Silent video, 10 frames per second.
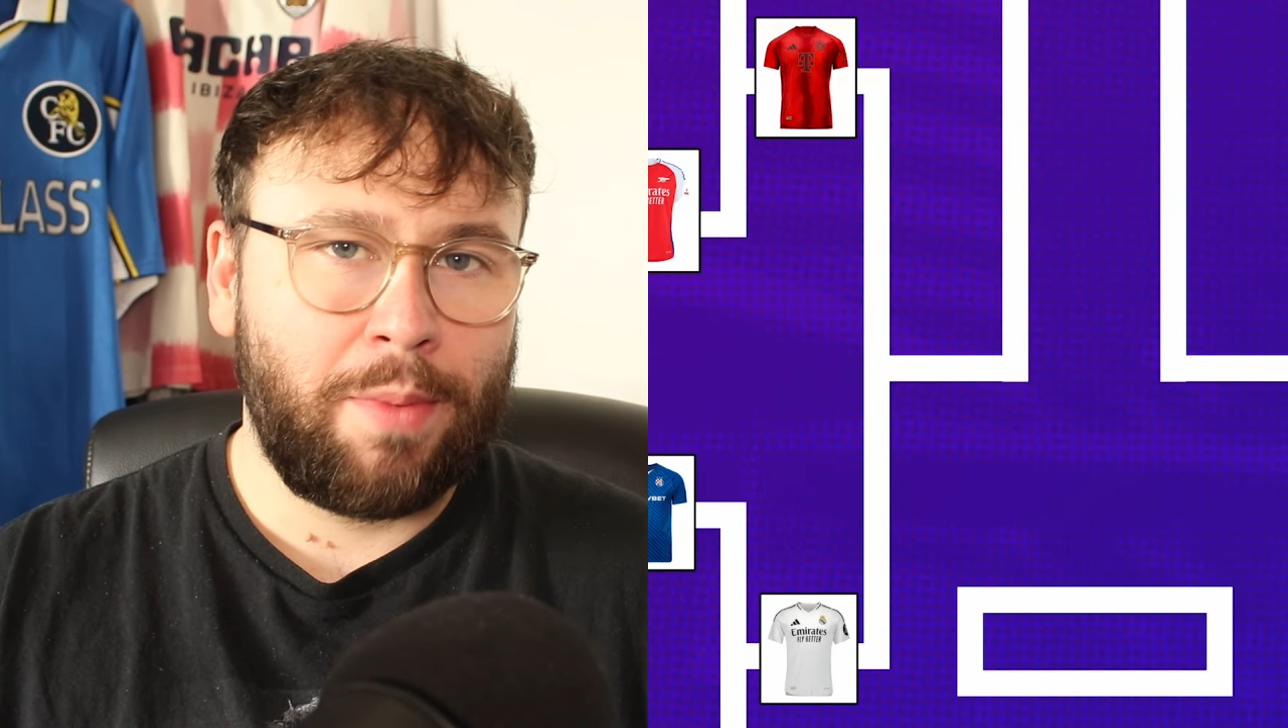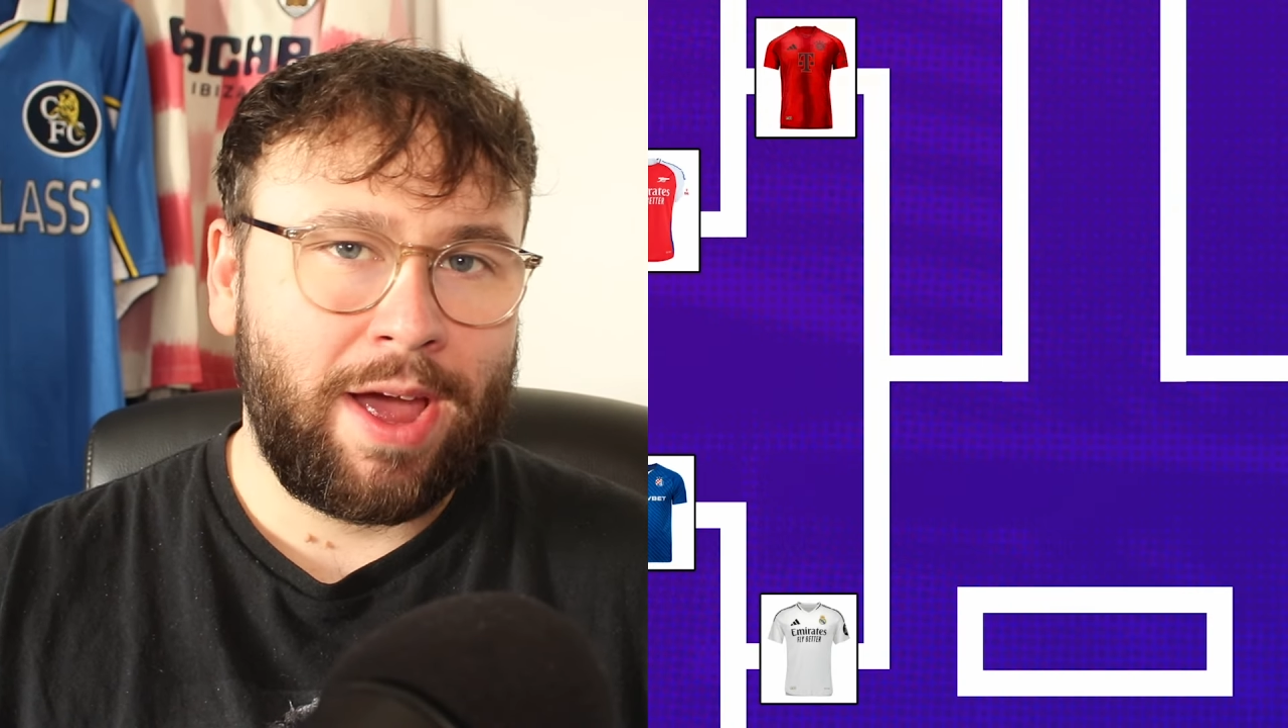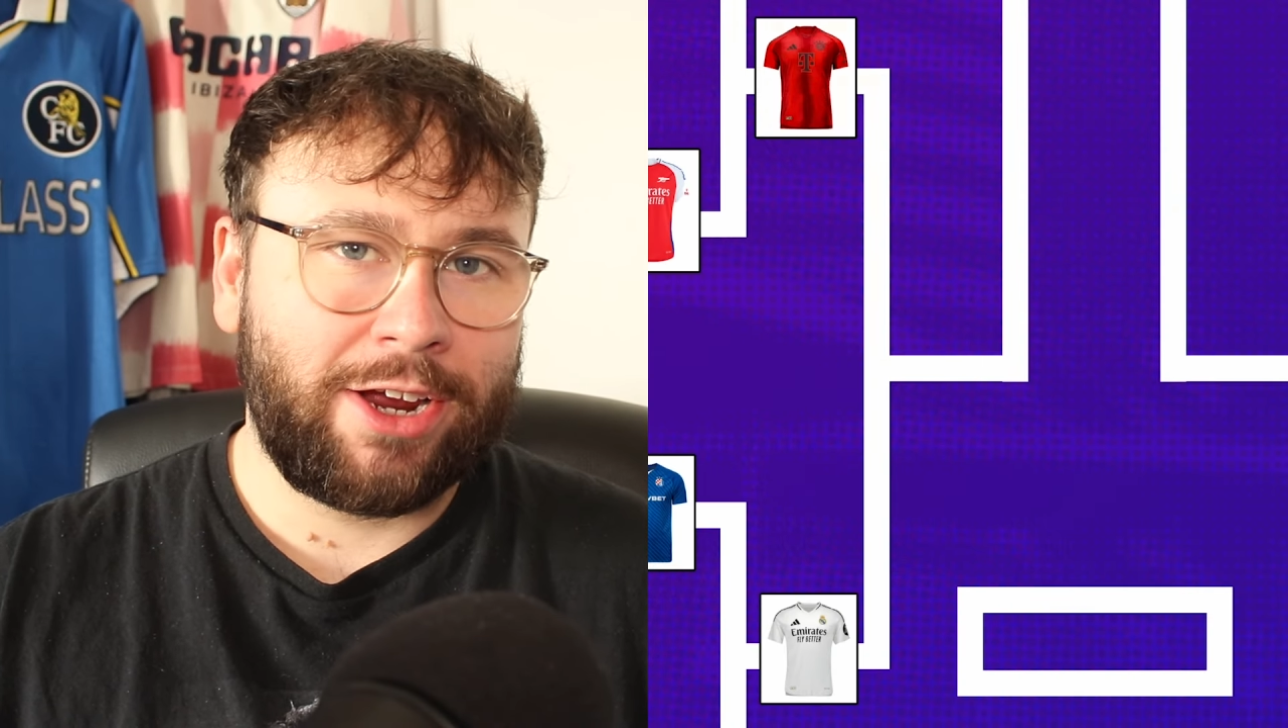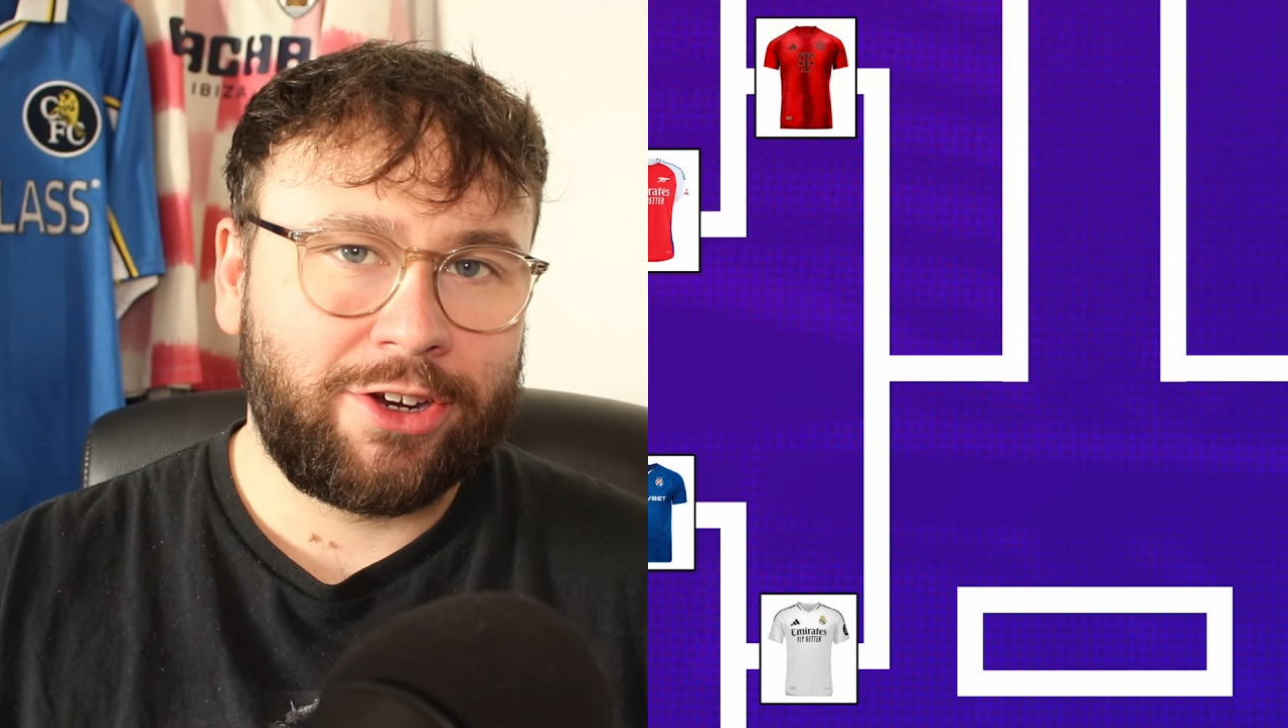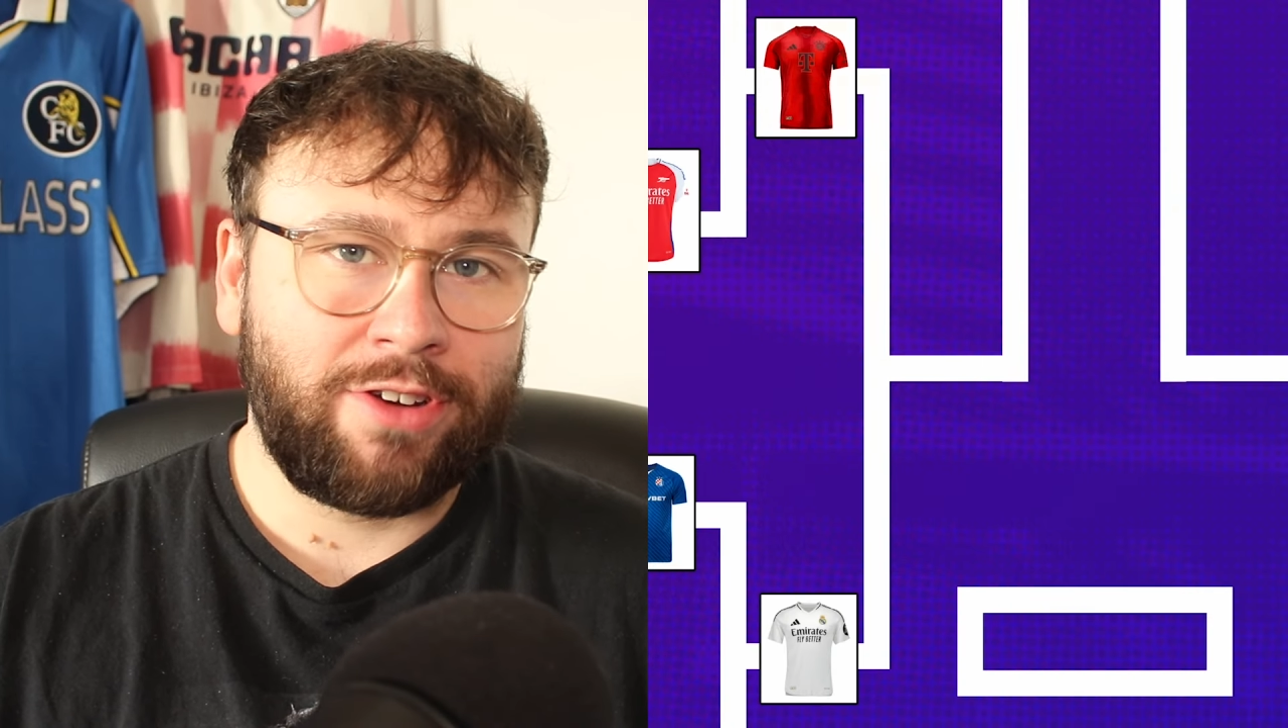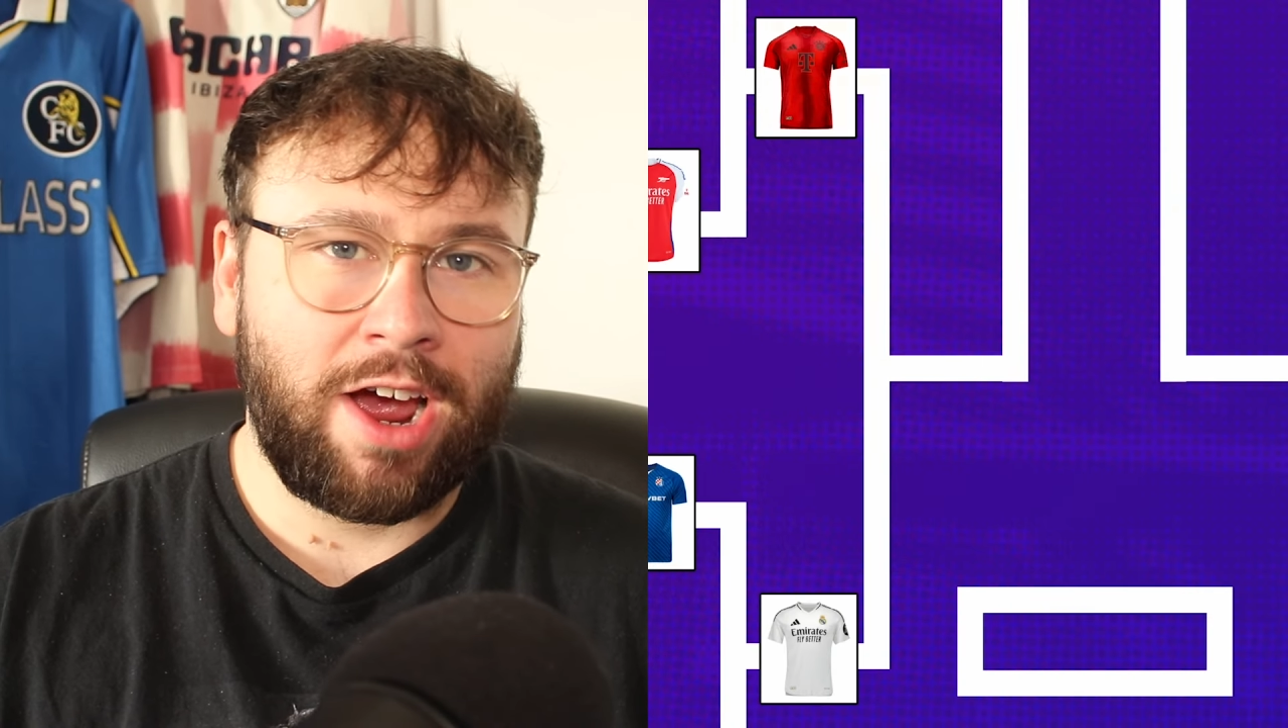bit extra.